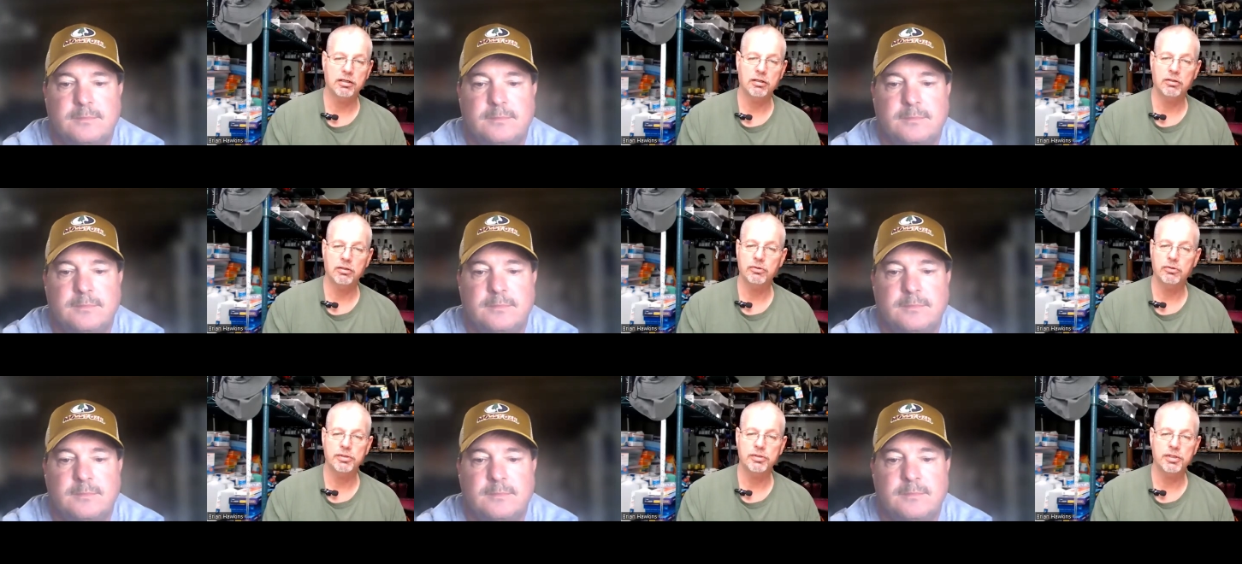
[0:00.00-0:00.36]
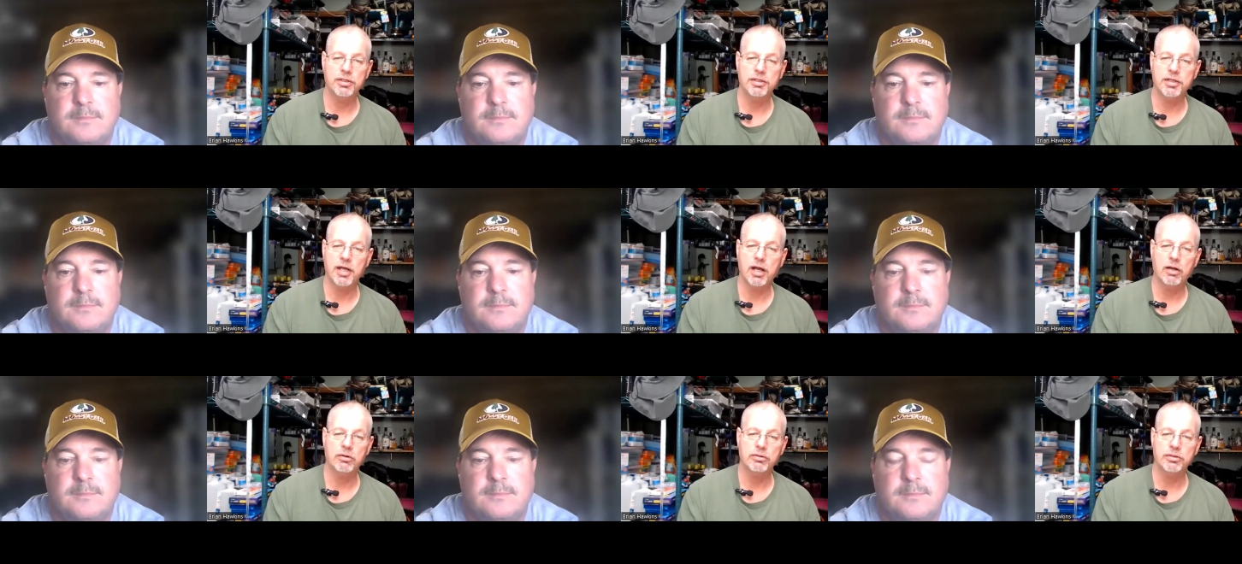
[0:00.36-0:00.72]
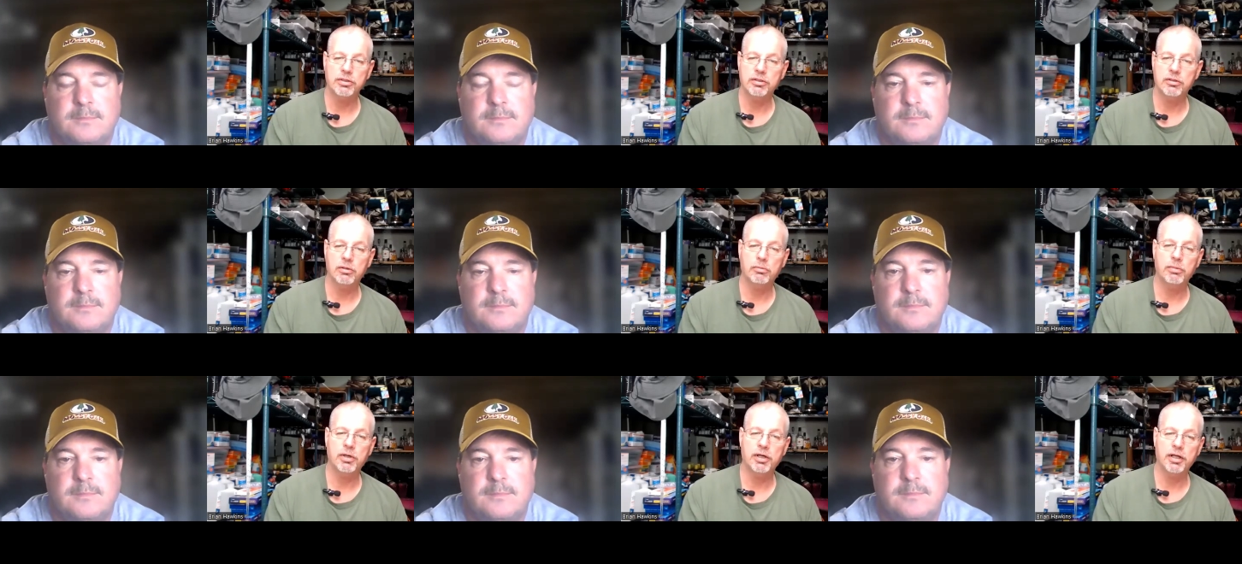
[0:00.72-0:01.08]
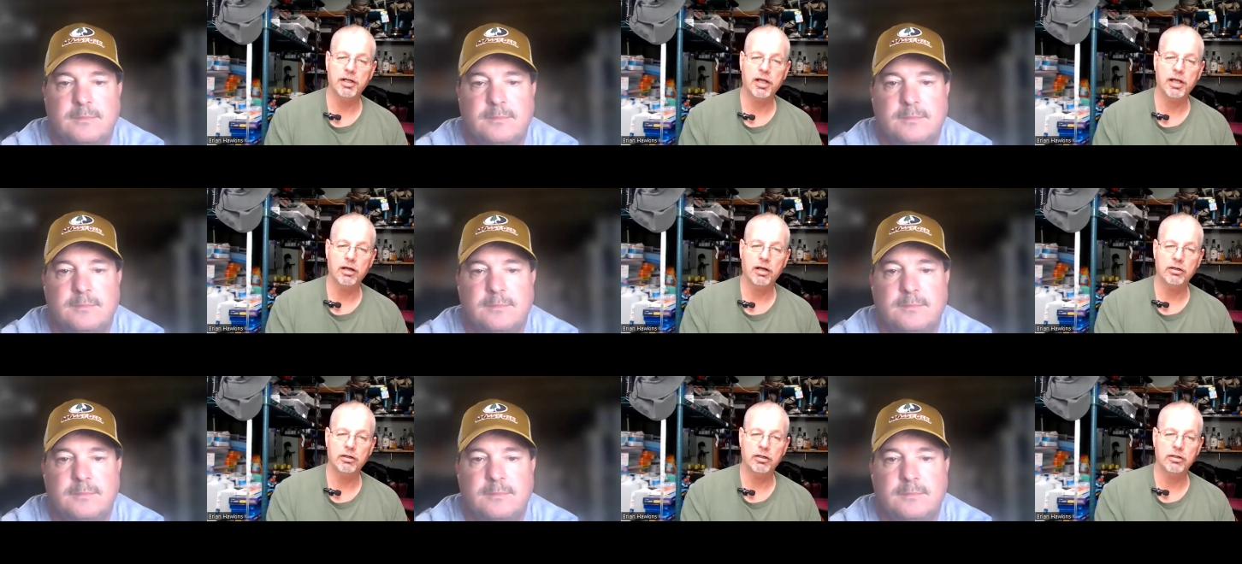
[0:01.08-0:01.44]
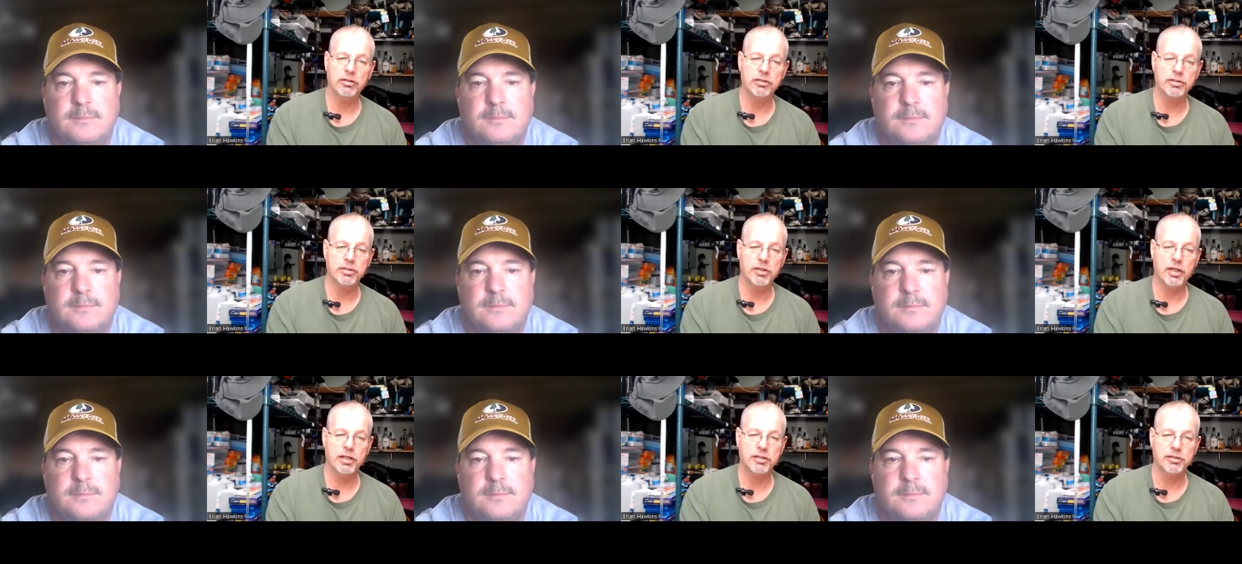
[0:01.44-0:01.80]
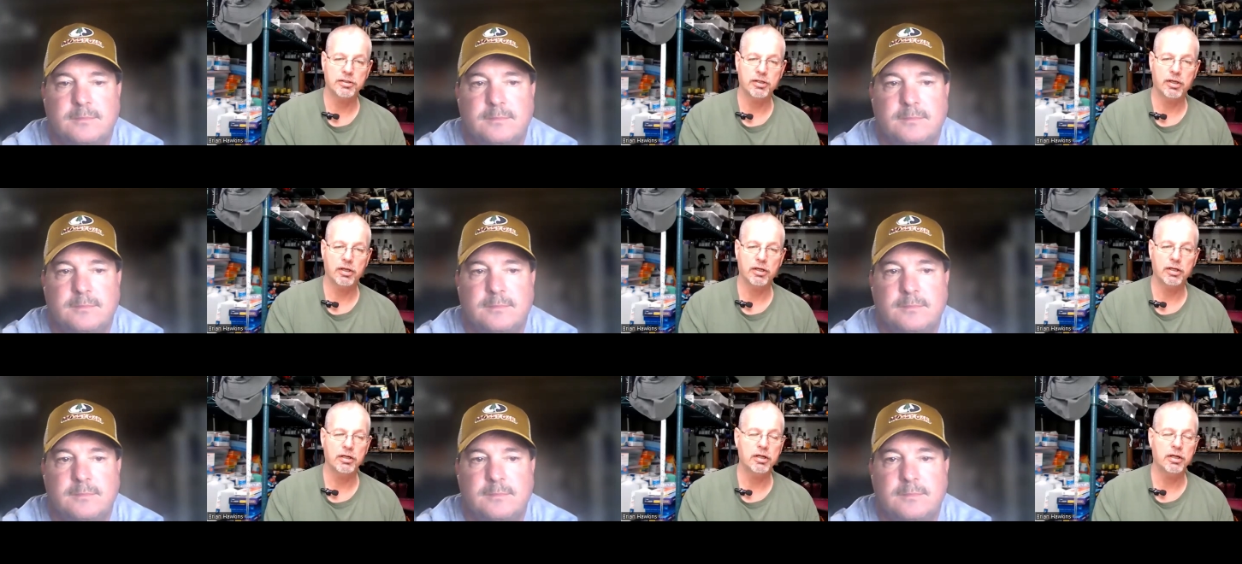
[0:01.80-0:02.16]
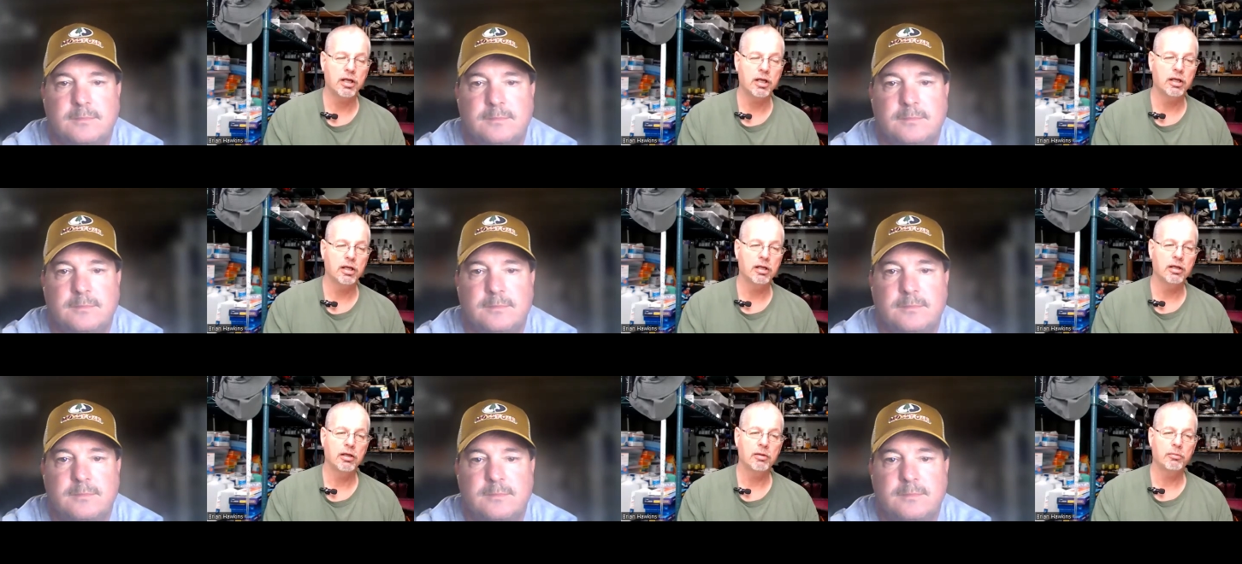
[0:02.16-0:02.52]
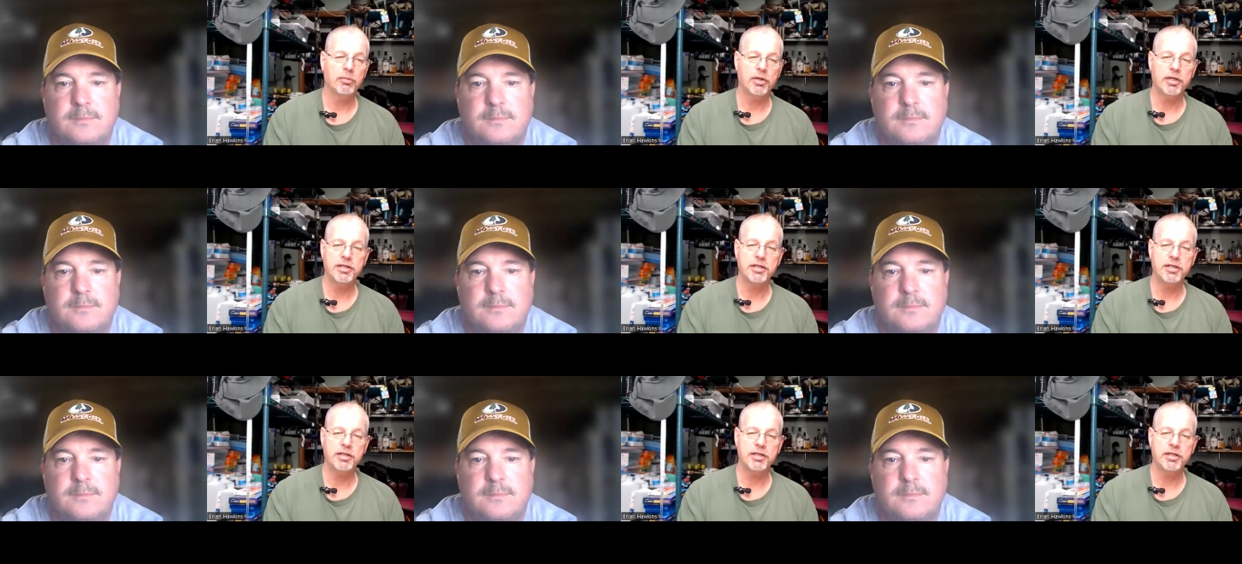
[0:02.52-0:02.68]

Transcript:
Speaker 1: He didn't lose his house and nobody got hurt, so that's good.